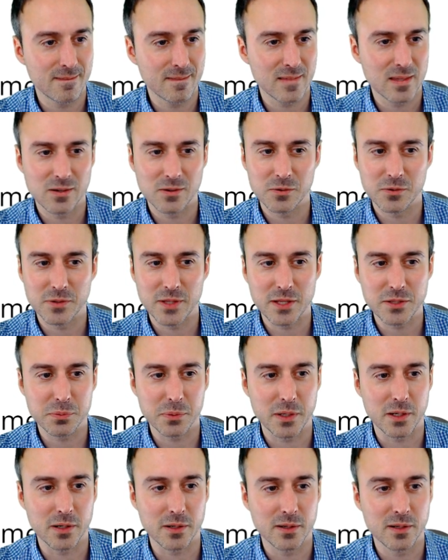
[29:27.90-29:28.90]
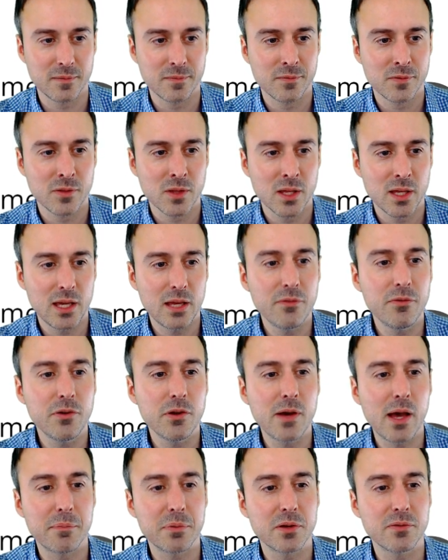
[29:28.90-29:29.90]
Oh, that's weird. If you
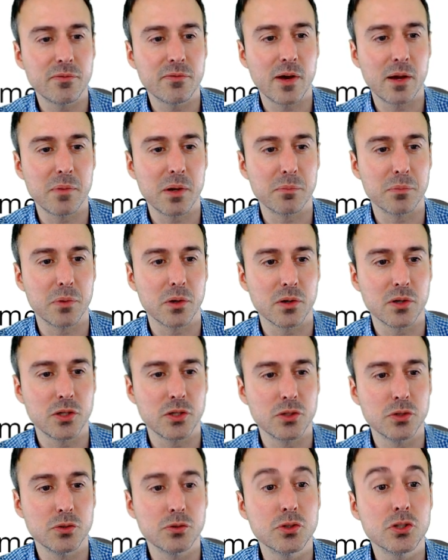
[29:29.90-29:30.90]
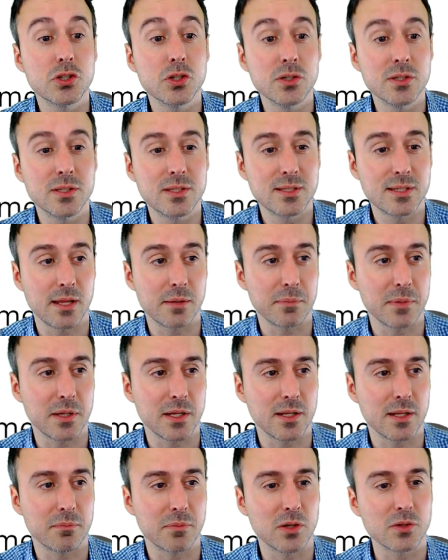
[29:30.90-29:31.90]
happen to find my book, you should send me an
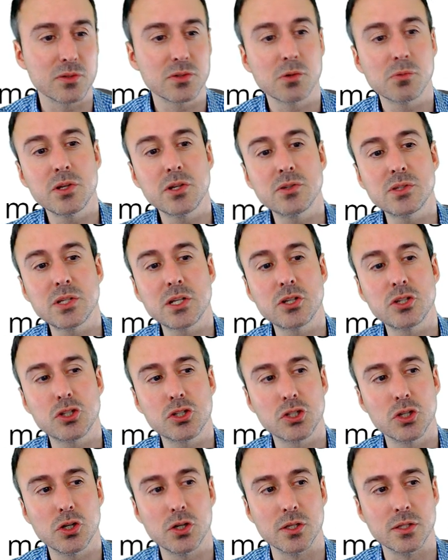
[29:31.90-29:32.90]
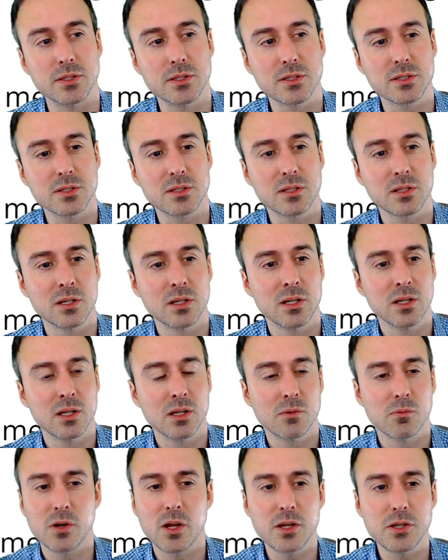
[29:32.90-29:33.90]
email. So we're using shoulds.
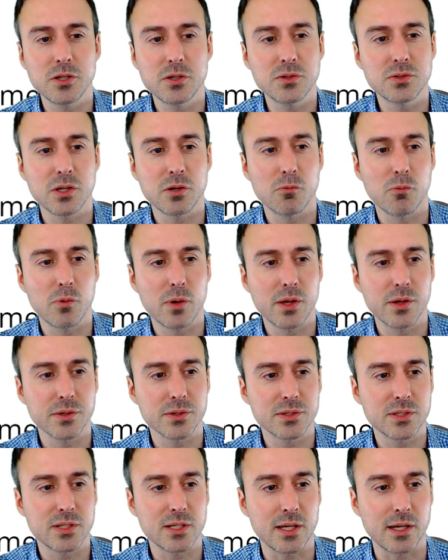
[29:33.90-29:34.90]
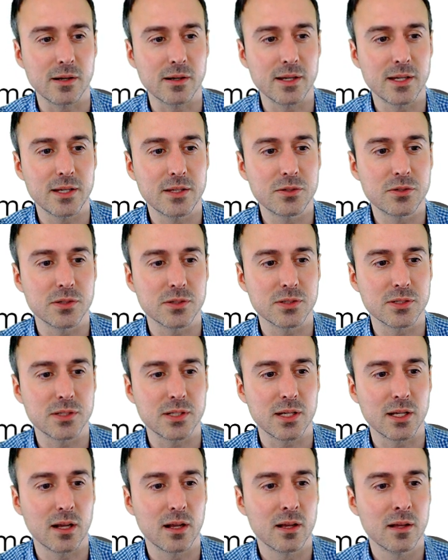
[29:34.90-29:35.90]
We're not using wills here.
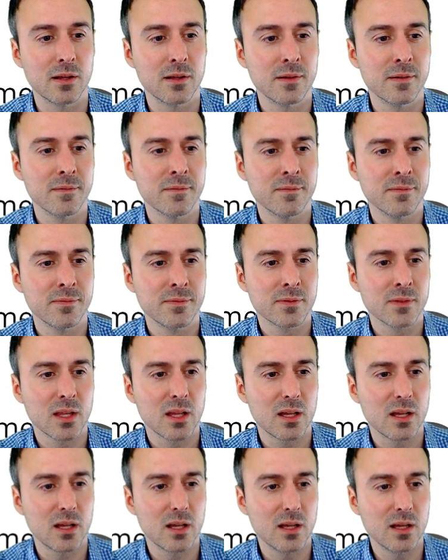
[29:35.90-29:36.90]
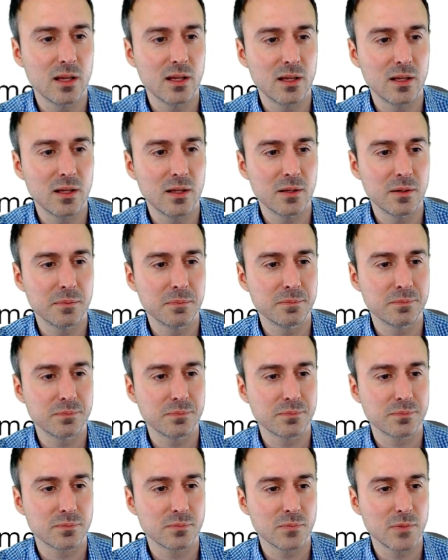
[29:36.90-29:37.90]
Interesting. Um,
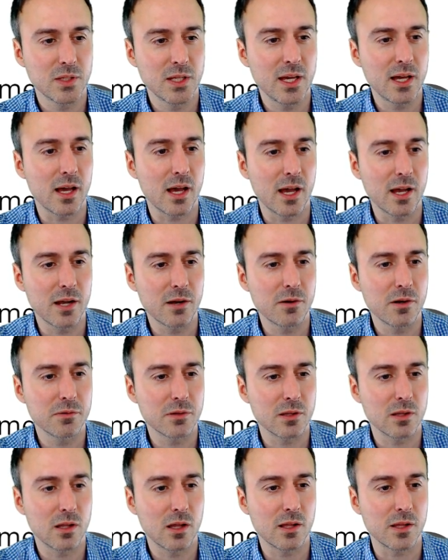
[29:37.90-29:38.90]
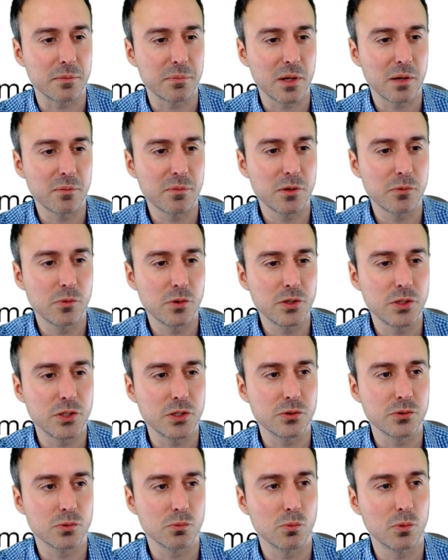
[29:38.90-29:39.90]
yeah, I agree with Lolly. Probably would
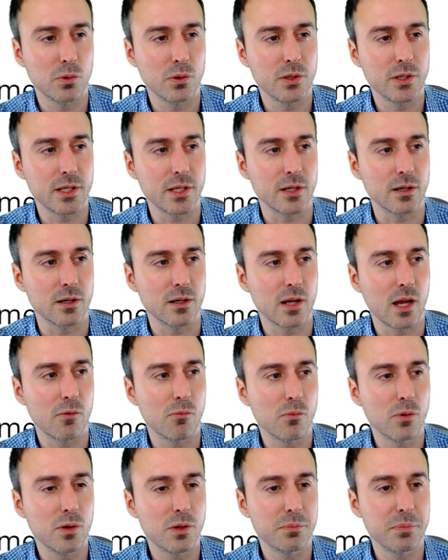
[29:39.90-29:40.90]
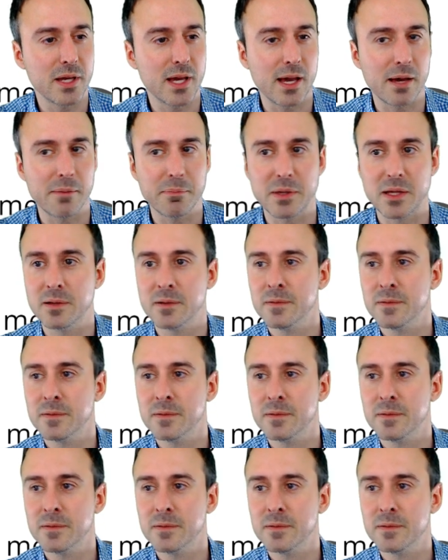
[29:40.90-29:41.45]
use would here. I would be happy.